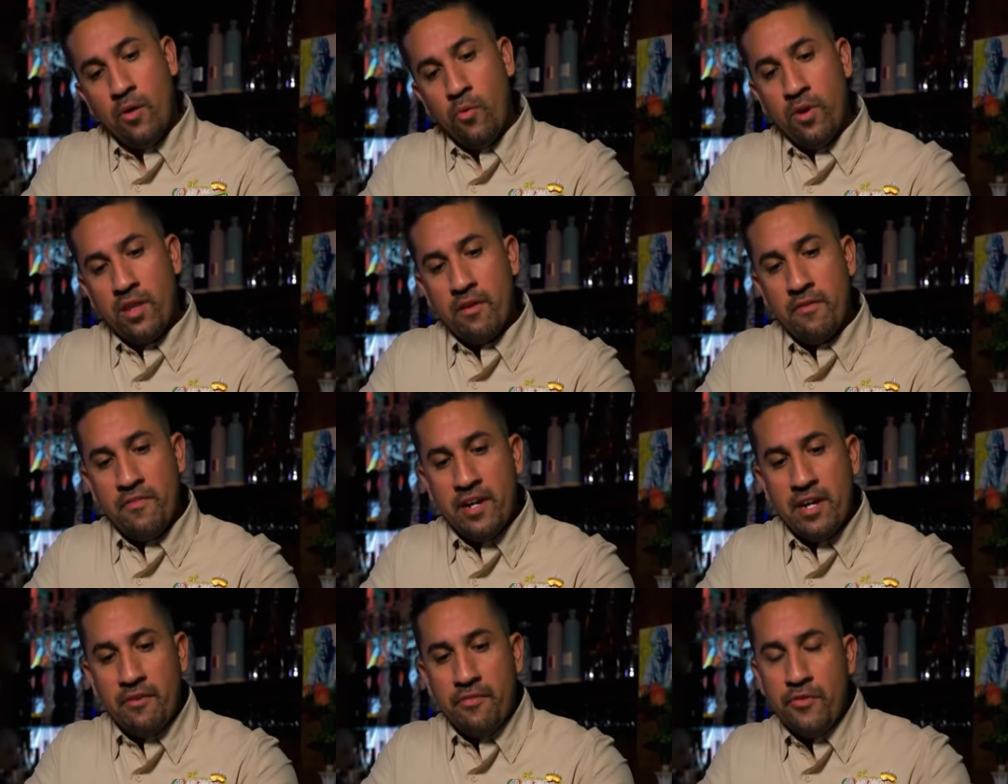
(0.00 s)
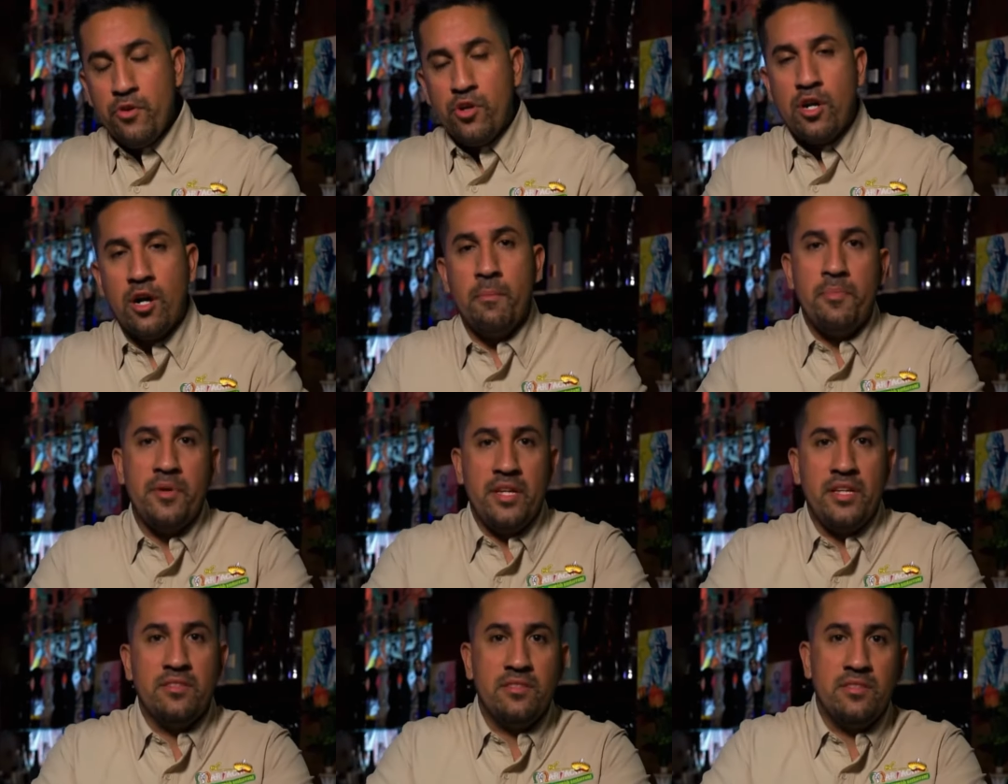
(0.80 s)
one of the very few
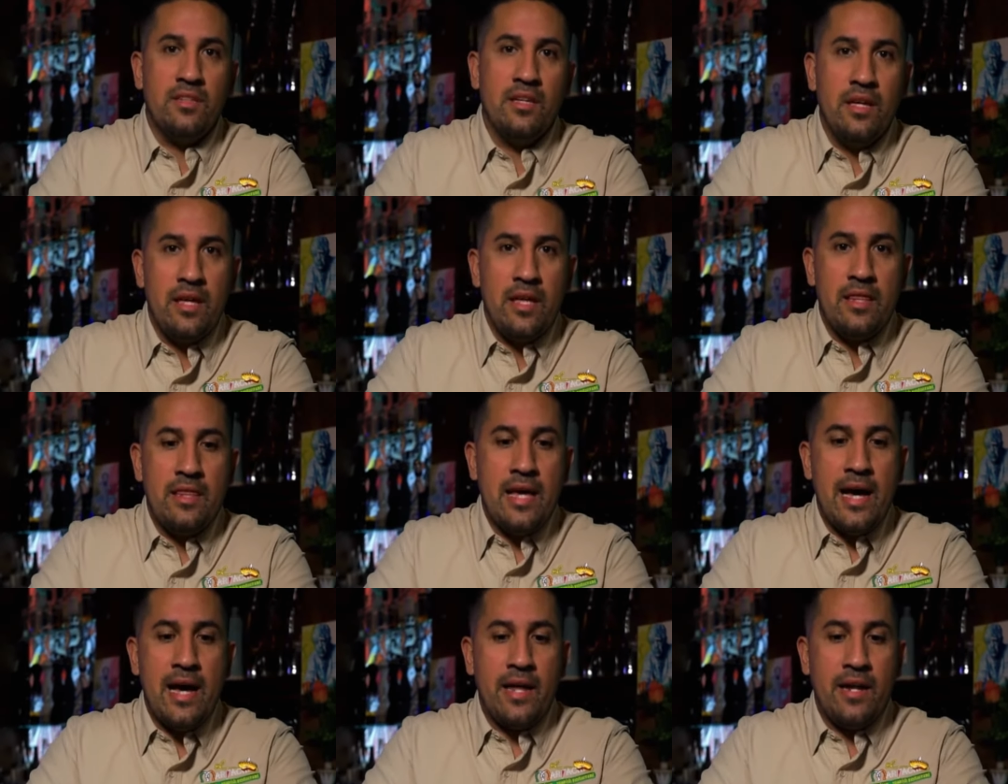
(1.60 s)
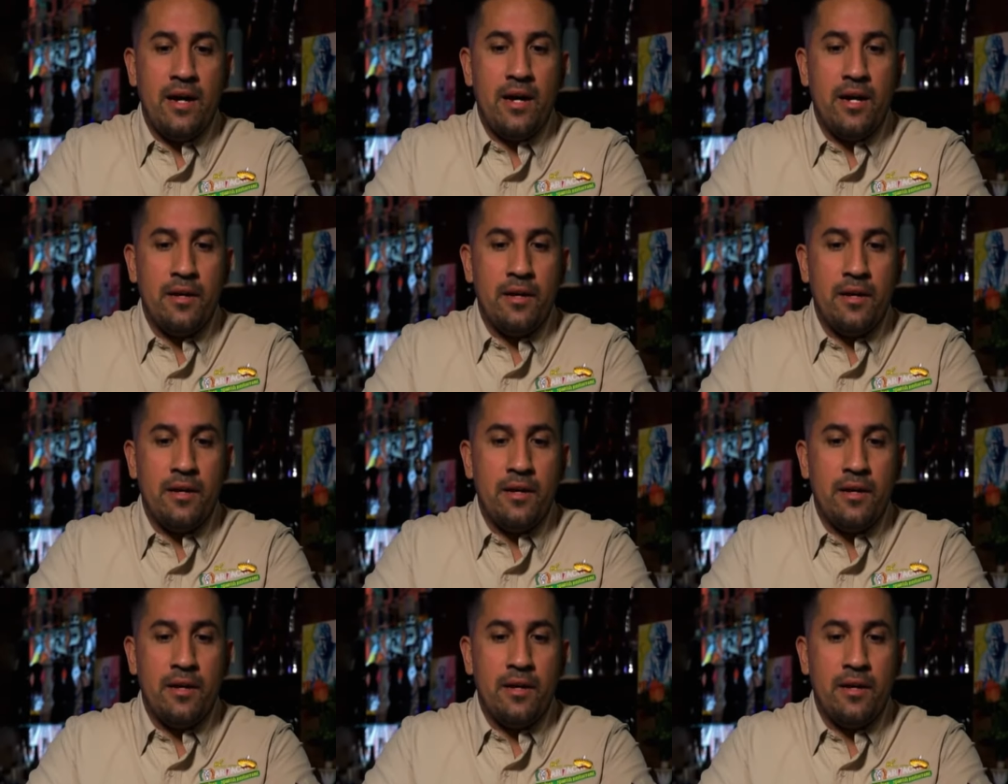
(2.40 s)
companies that